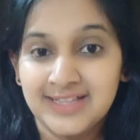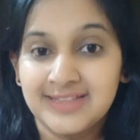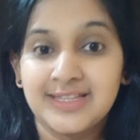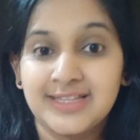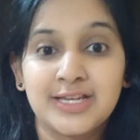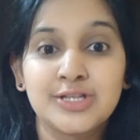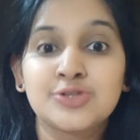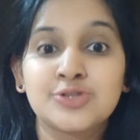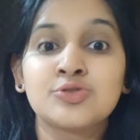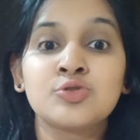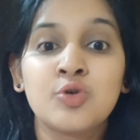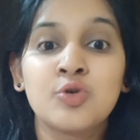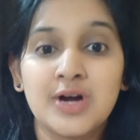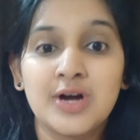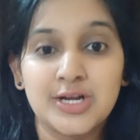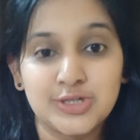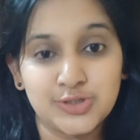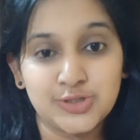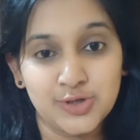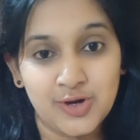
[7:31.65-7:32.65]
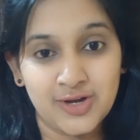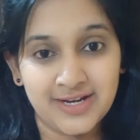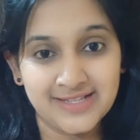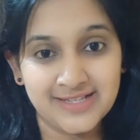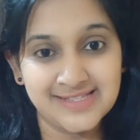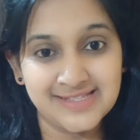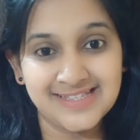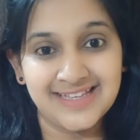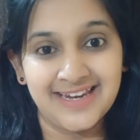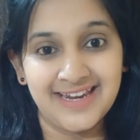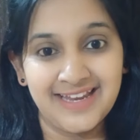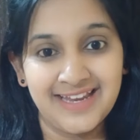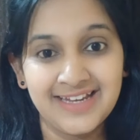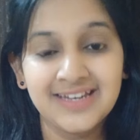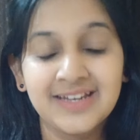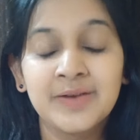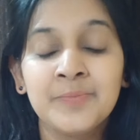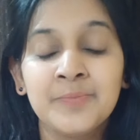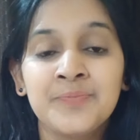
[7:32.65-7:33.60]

There is no assurance, right?